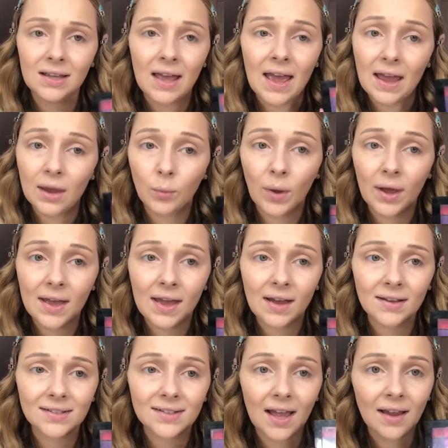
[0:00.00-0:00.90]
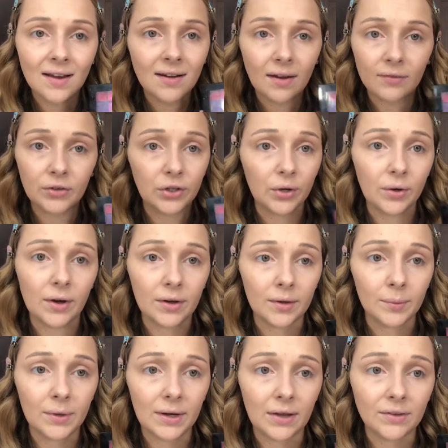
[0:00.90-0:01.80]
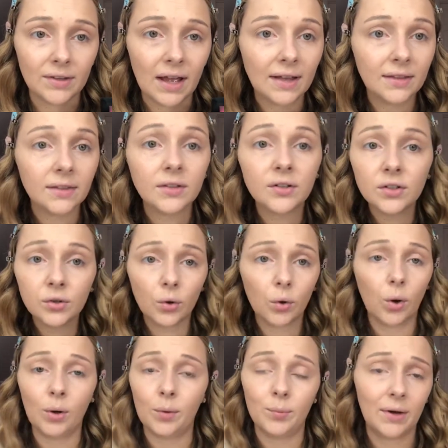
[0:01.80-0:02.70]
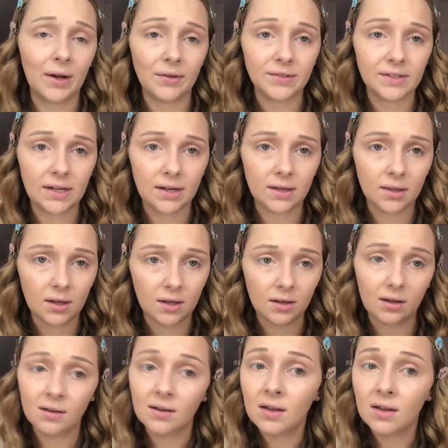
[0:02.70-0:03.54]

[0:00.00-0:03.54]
NYX, I never know how to pronounce, I literally don't know how to pronounce anything,